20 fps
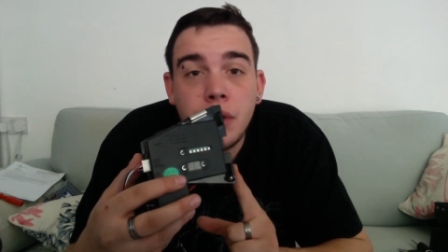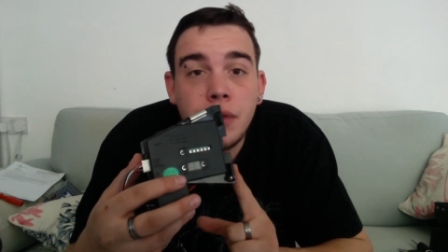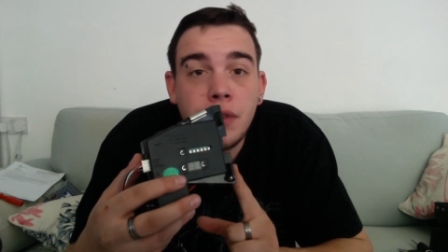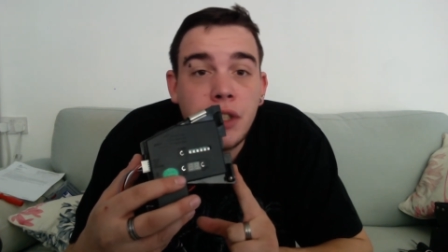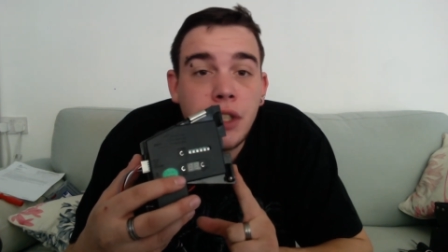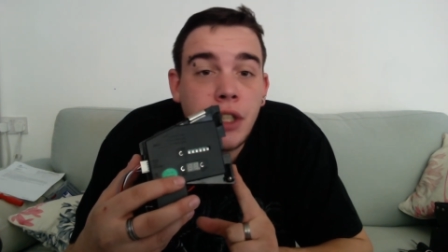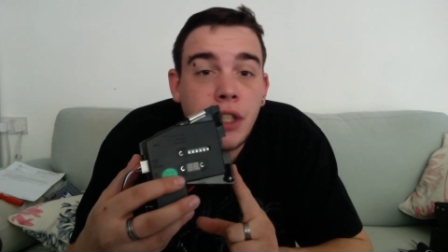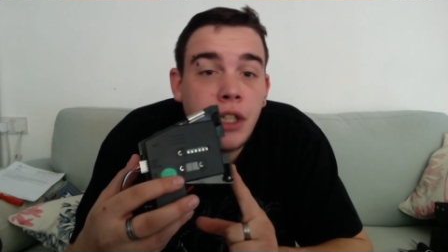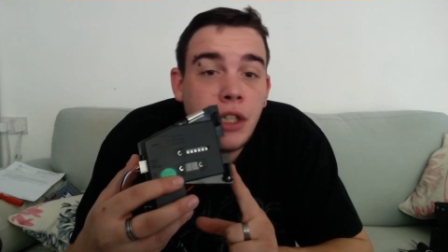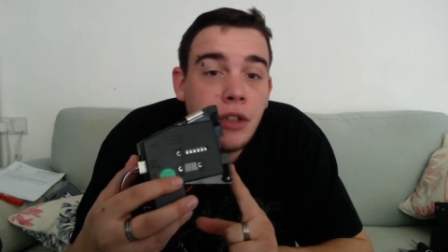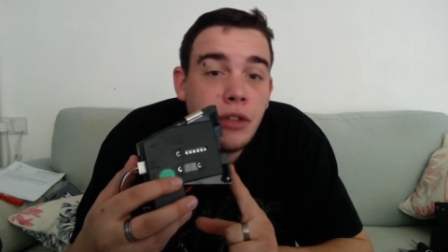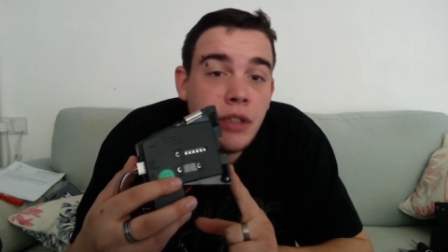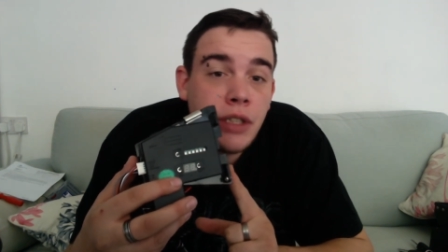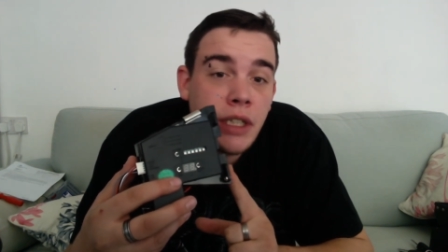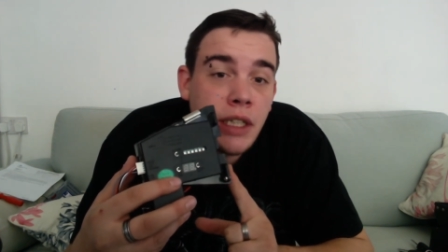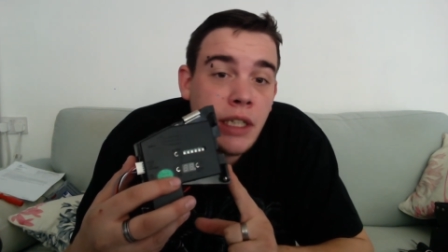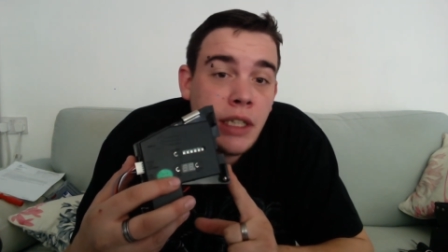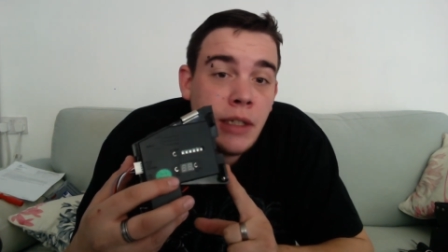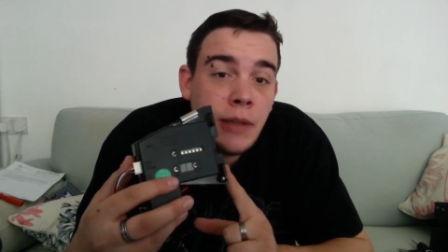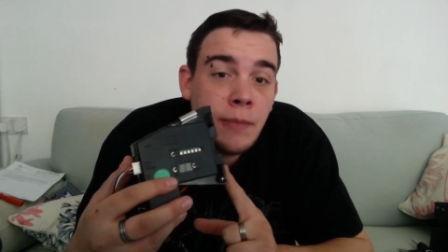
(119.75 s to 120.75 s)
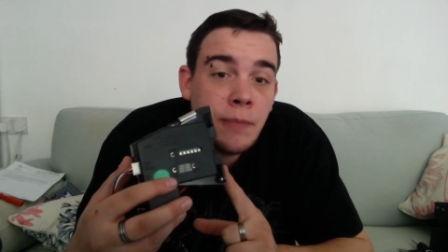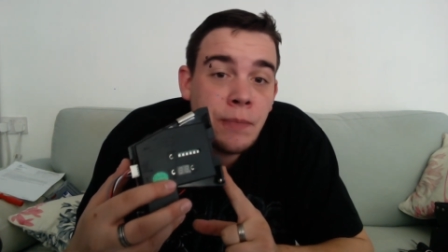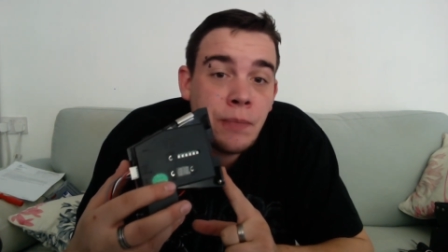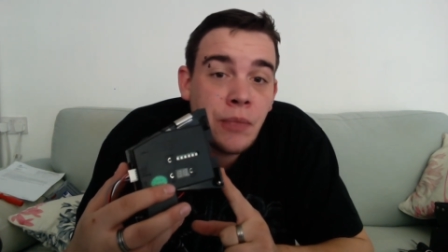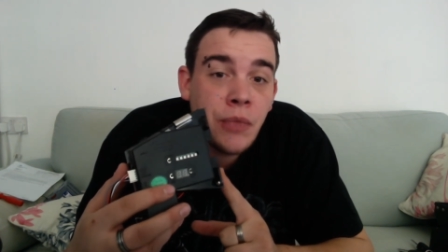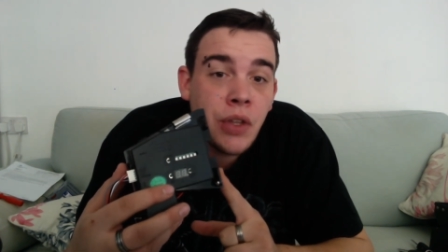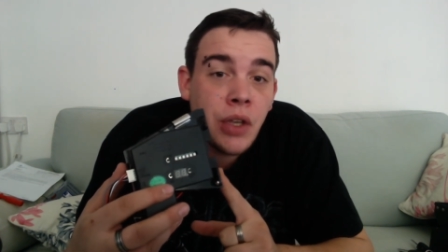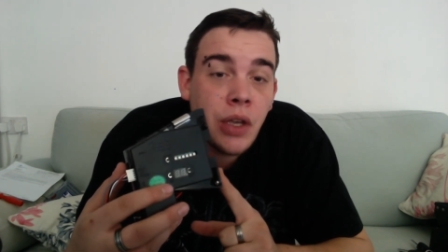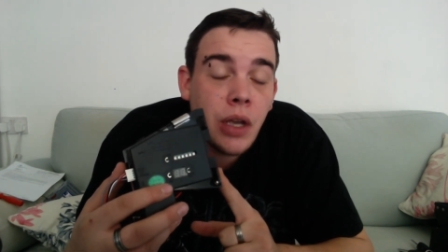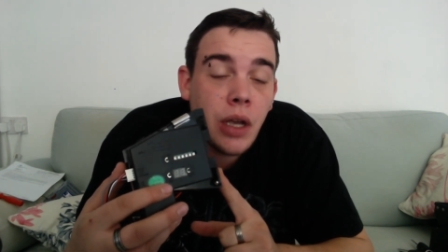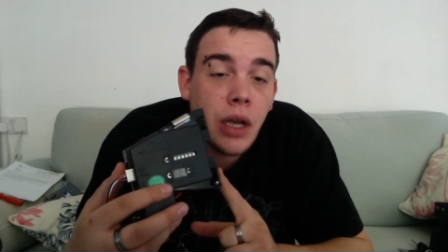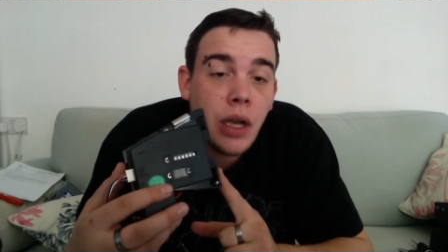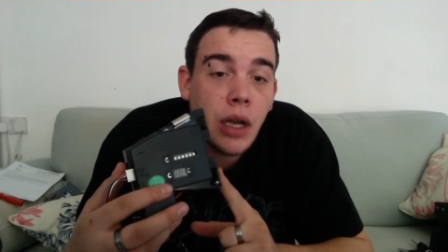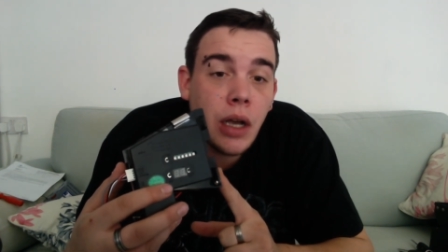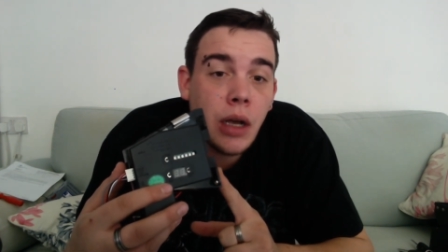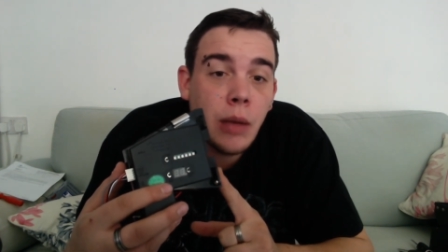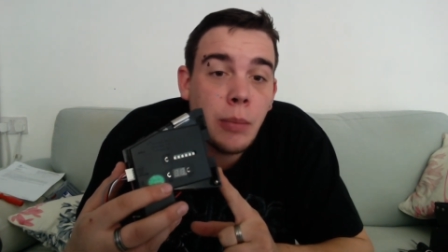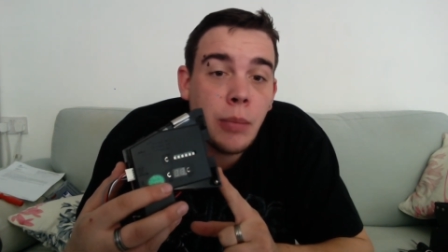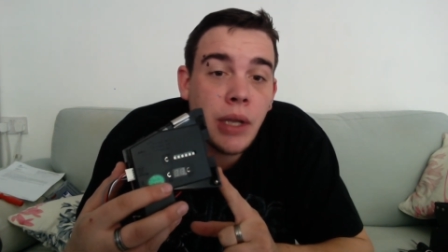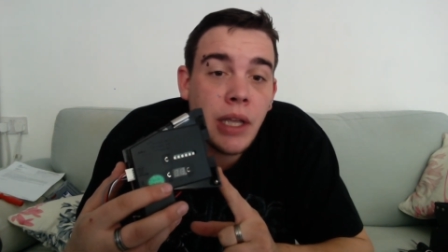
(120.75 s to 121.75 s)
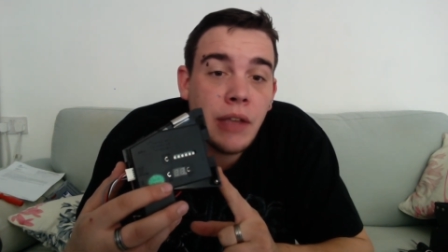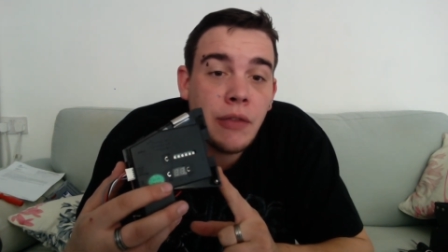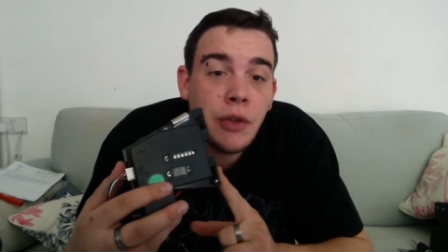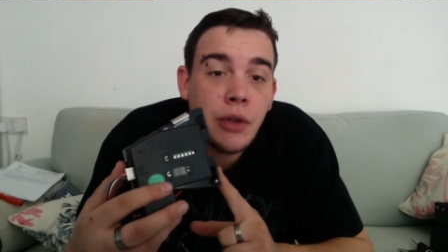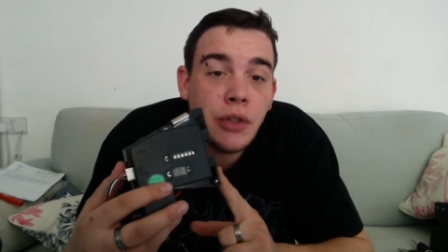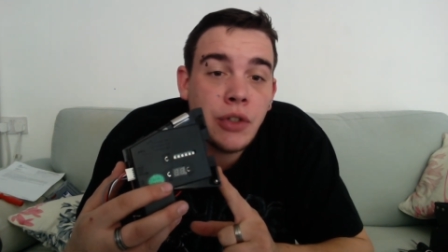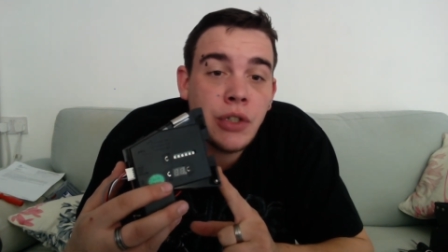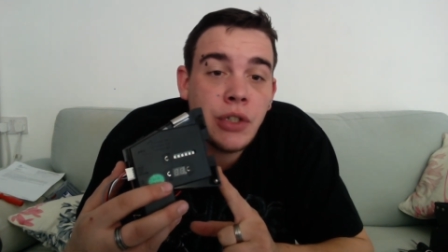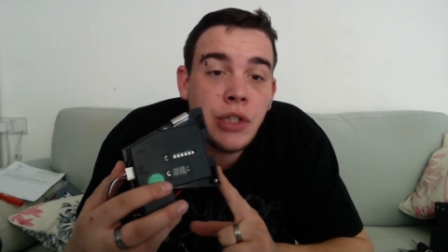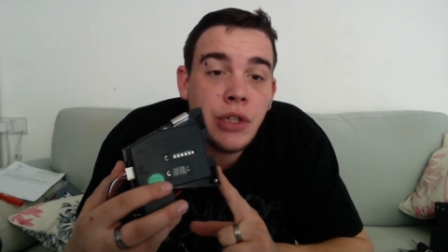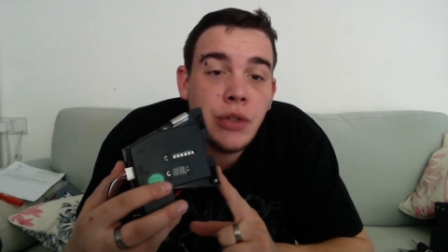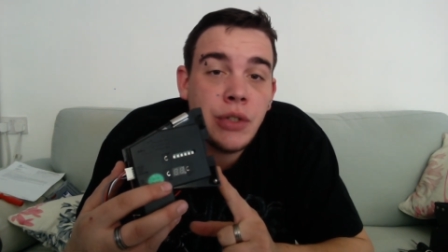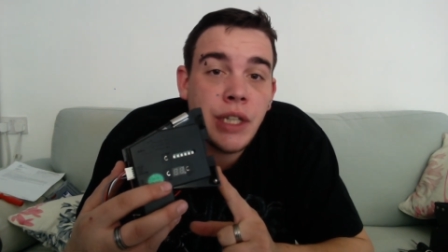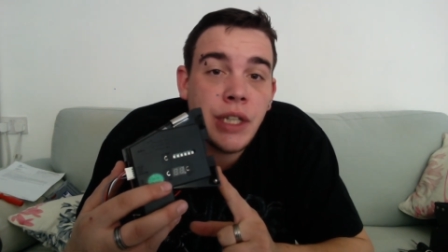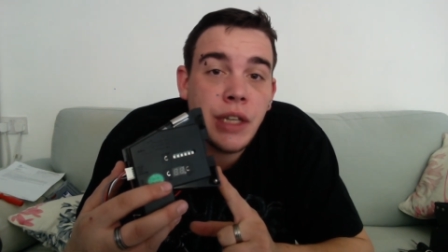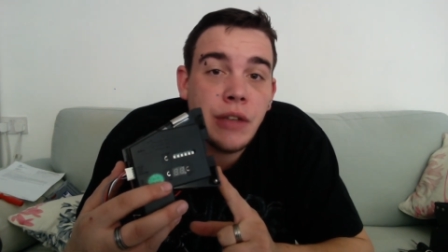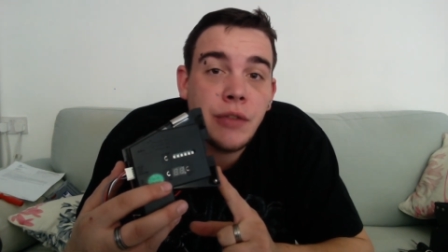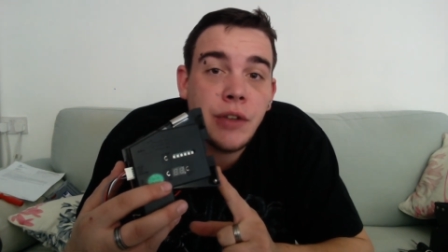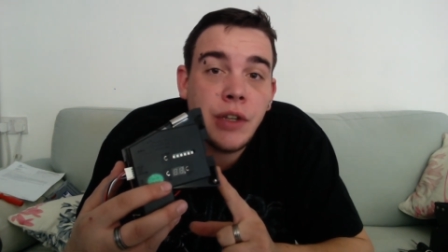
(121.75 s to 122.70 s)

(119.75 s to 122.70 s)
of security, but if you're just using it